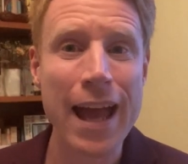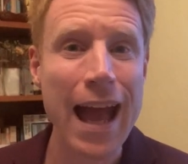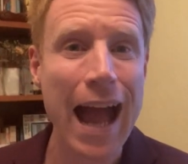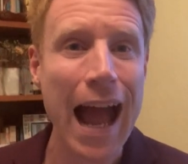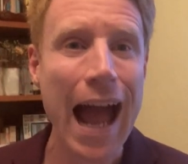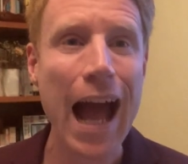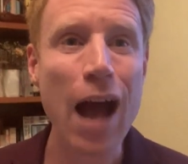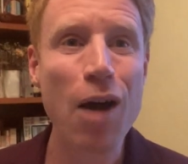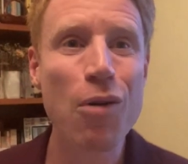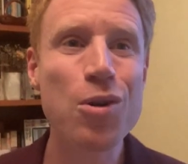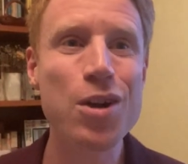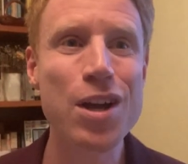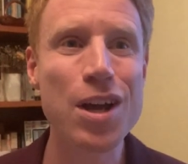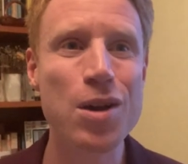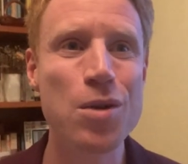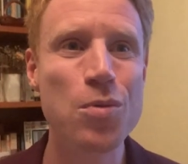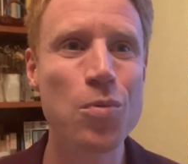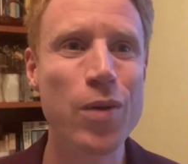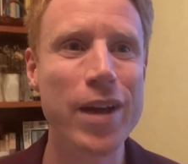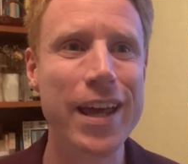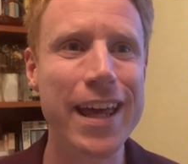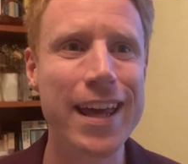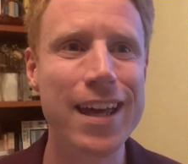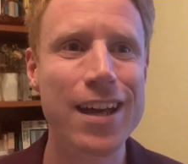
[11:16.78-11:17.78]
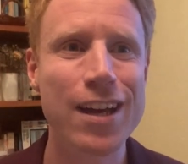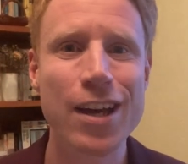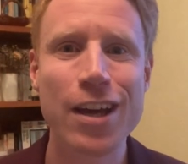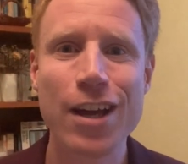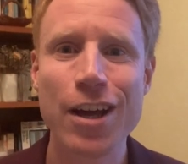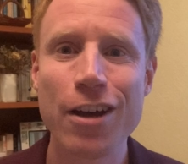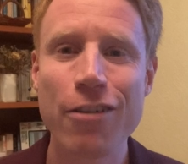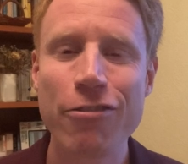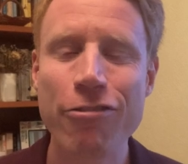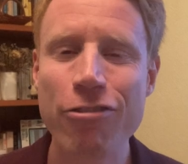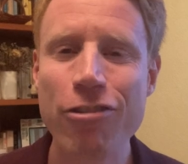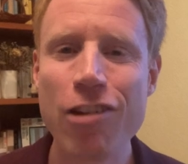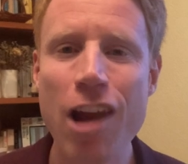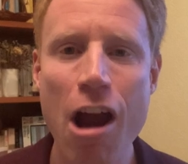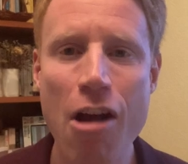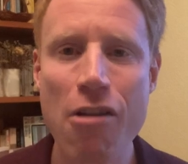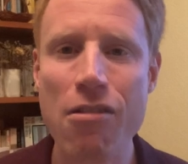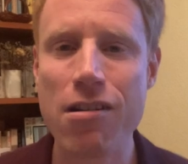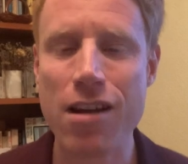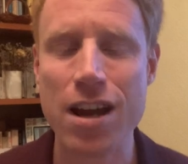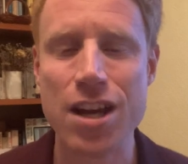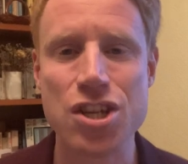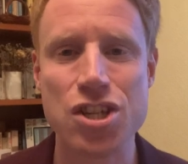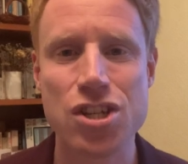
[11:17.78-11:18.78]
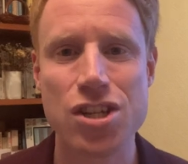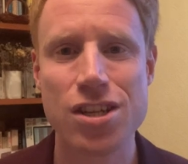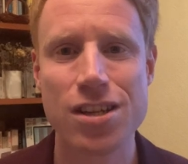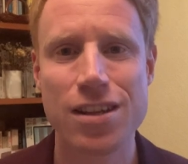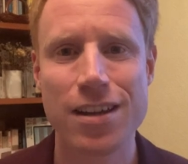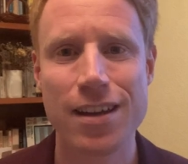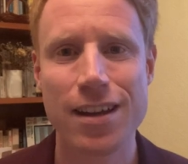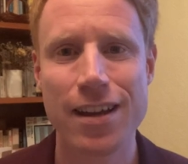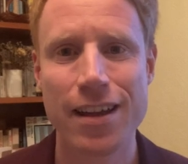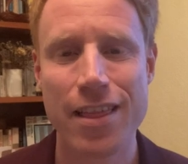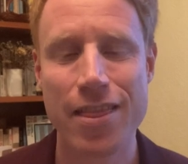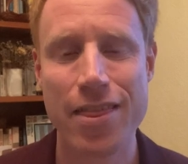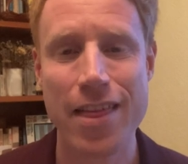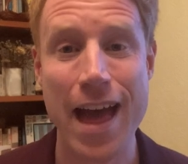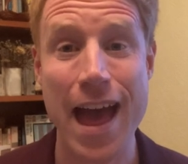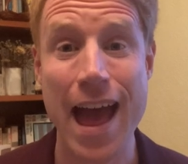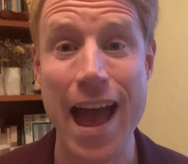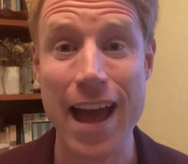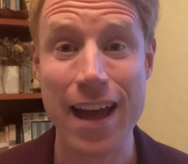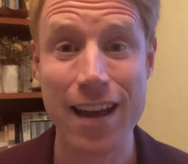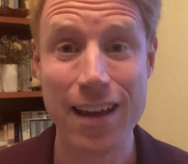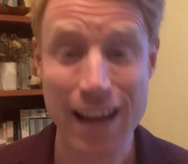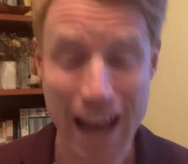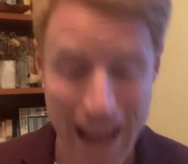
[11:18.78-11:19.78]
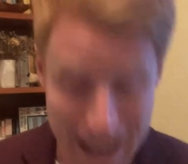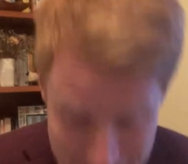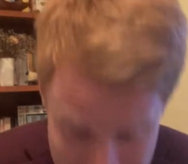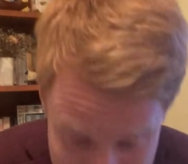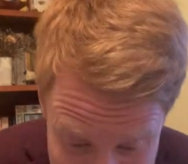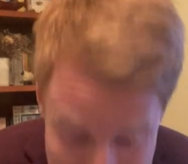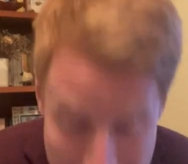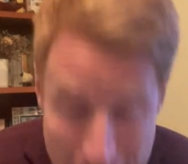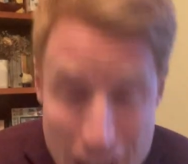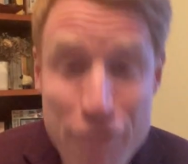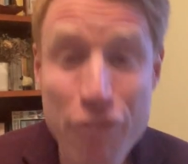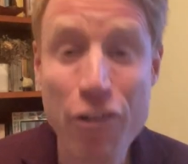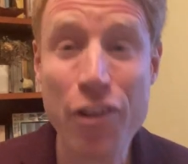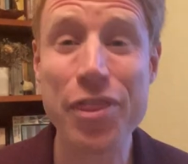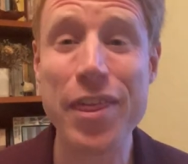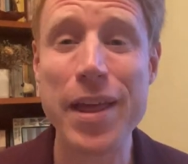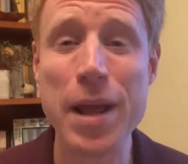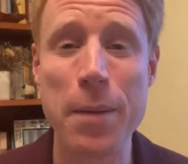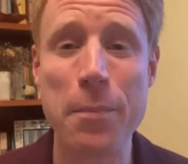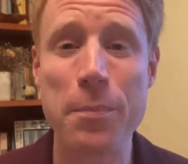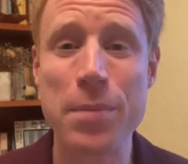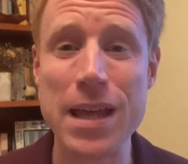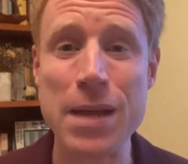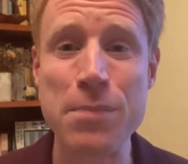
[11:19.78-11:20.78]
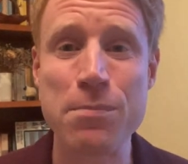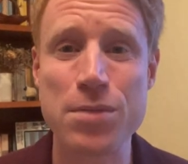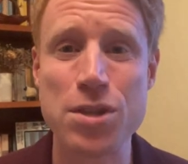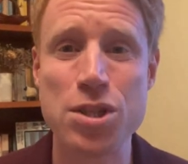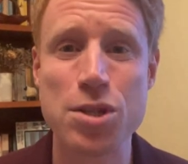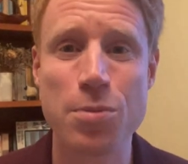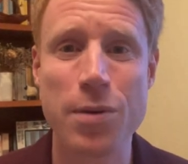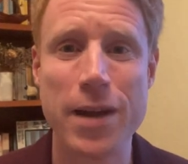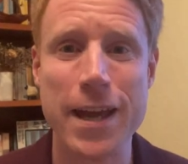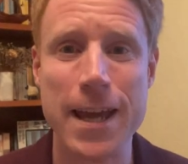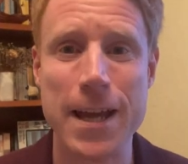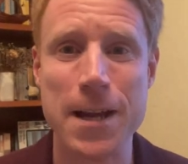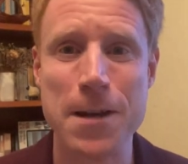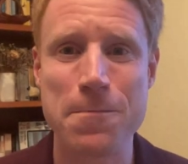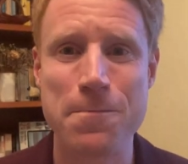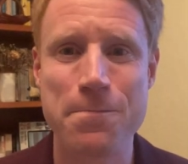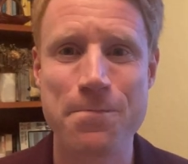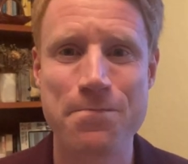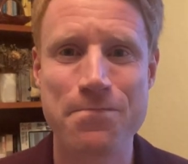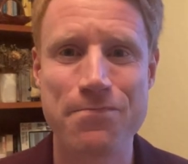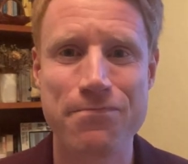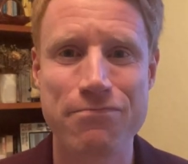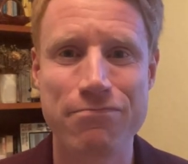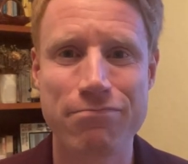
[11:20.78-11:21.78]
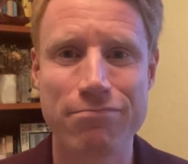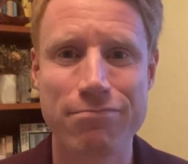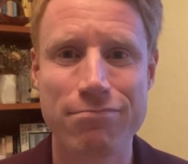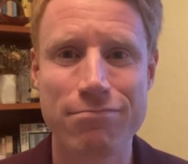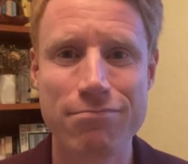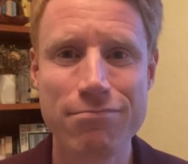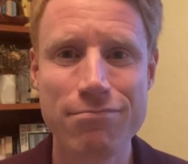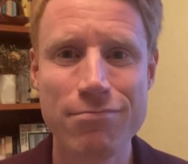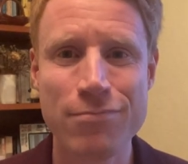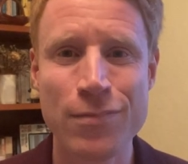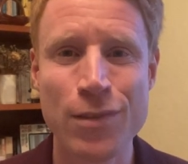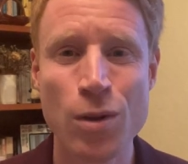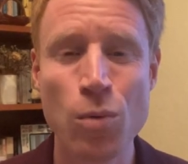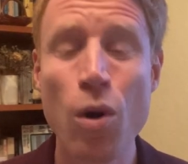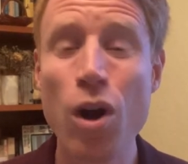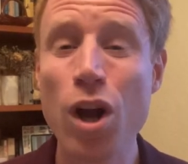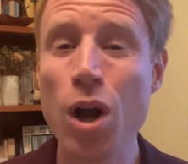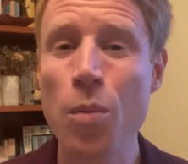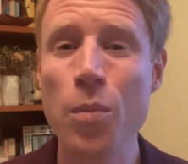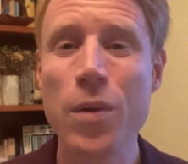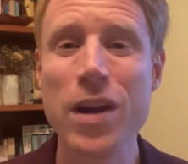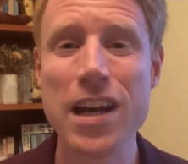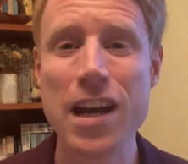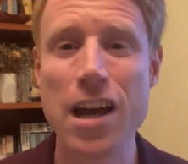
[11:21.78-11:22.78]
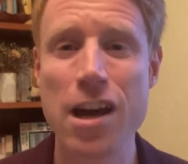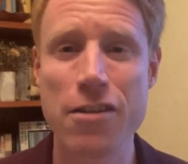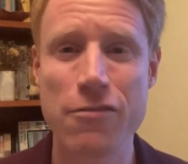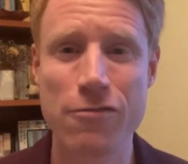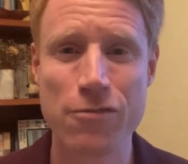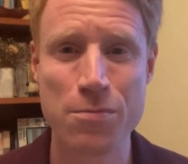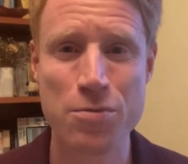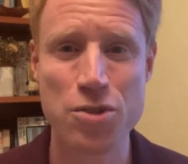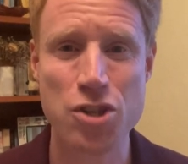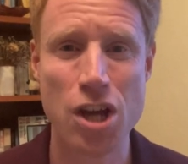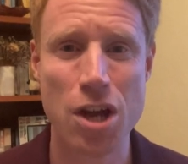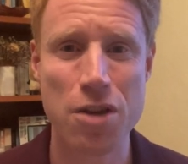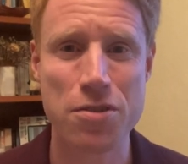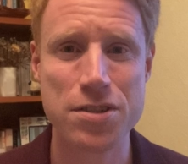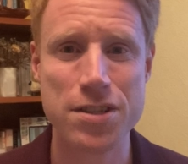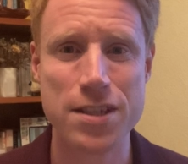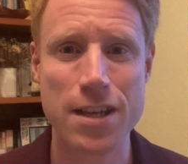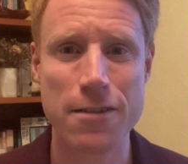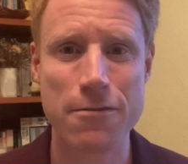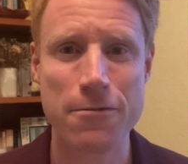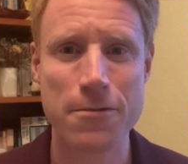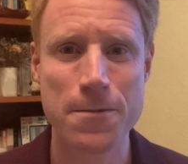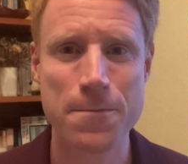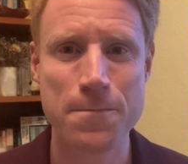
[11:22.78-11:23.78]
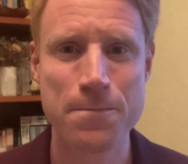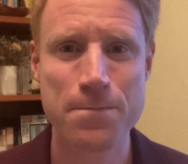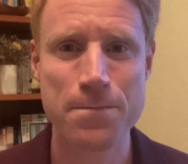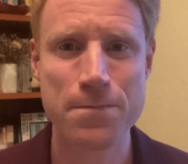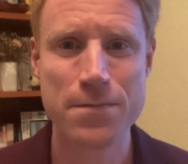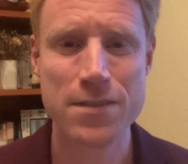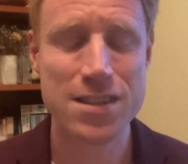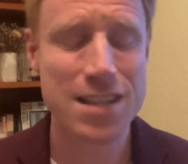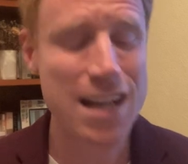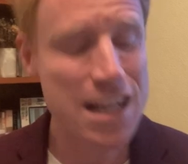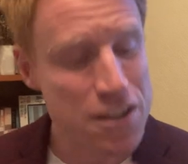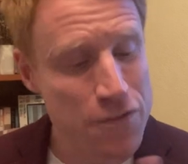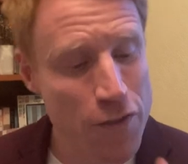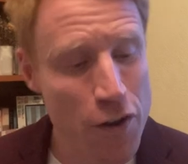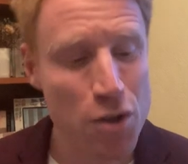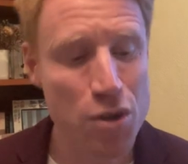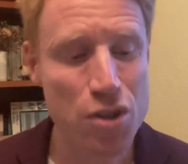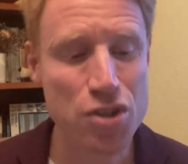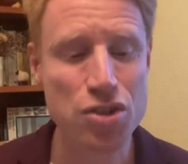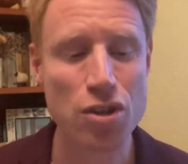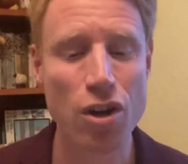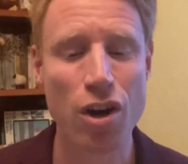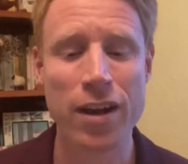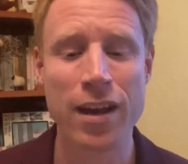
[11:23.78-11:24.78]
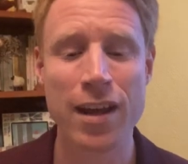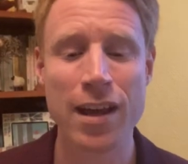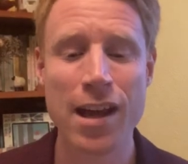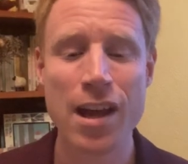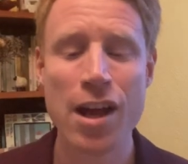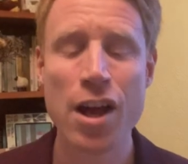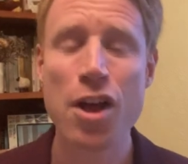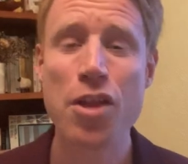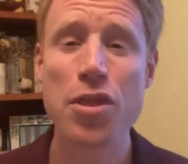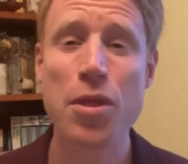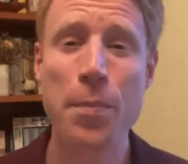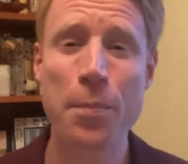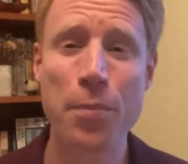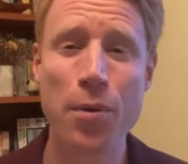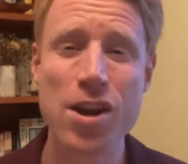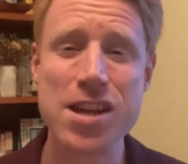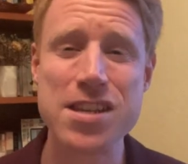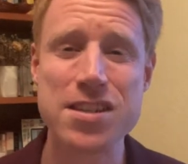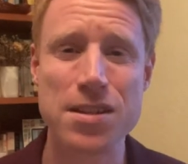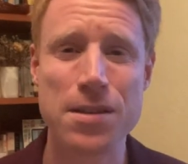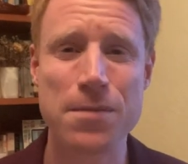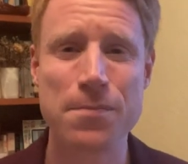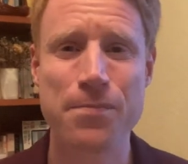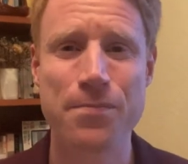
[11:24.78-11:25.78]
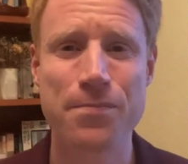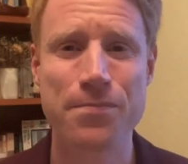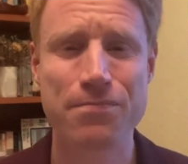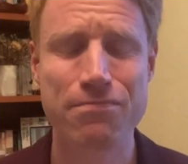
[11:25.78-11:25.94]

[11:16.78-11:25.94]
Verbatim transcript: how can we flourish there, and, and everything in between. What can we learn from Joseph? So let's focus on the prison.